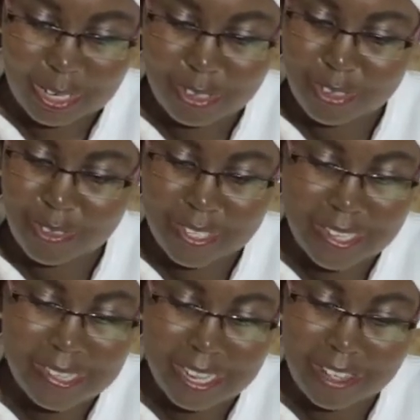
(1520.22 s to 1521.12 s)
Don't you
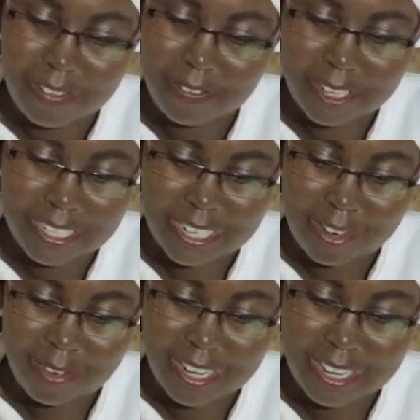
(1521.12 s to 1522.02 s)
just love that
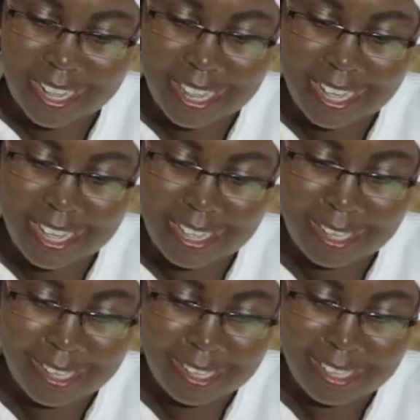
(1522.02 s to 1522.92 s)
red color?
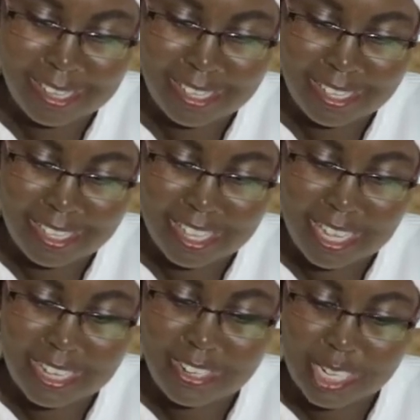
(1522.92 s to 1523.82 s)

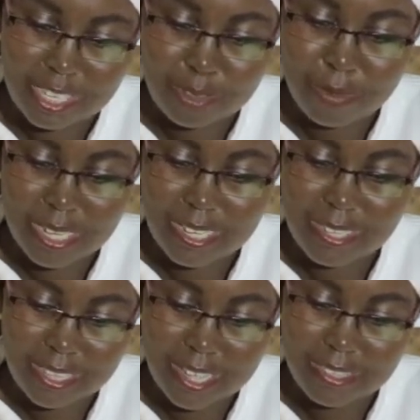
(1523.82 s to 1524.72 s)
And trust me, it
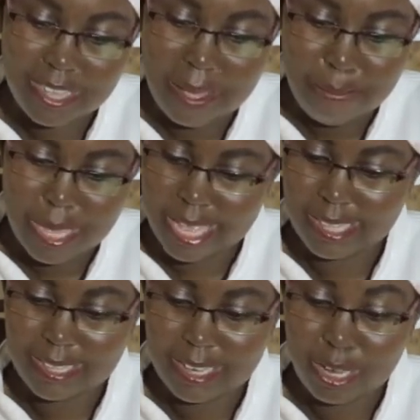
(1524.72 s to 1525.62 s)
is as yummy
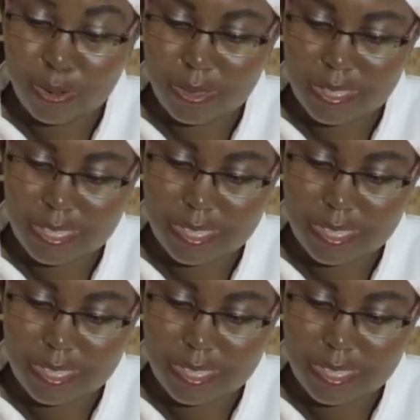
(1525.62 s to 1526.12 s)
as it looks.